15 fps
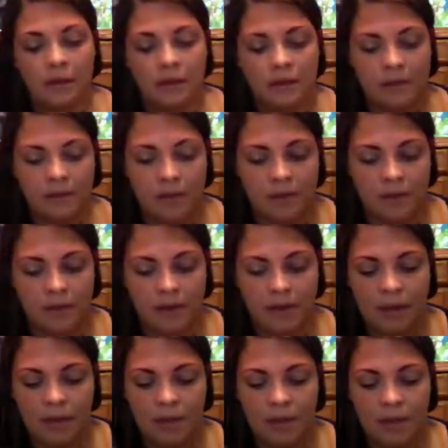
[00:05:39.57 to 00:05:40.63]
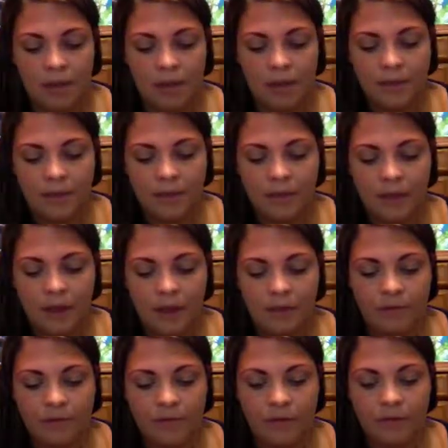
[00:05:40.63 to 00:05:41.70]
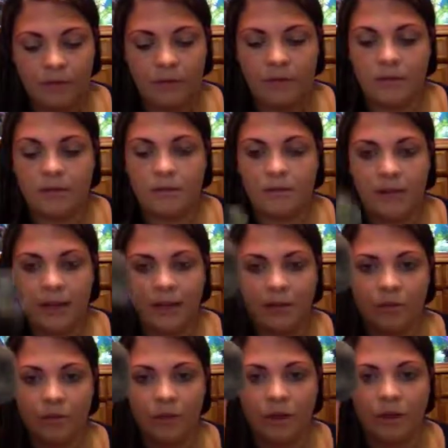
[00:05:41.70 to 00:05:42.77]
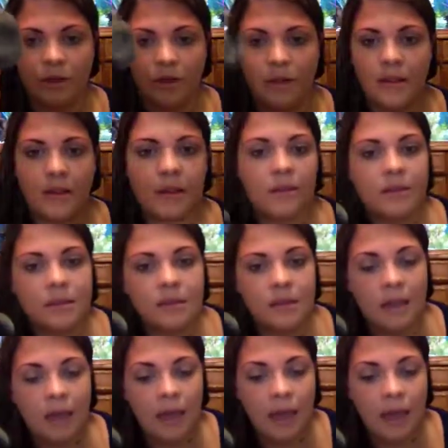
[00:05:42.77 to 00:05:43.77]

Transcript: So then we take a big swirl of this on this complexion brush like this.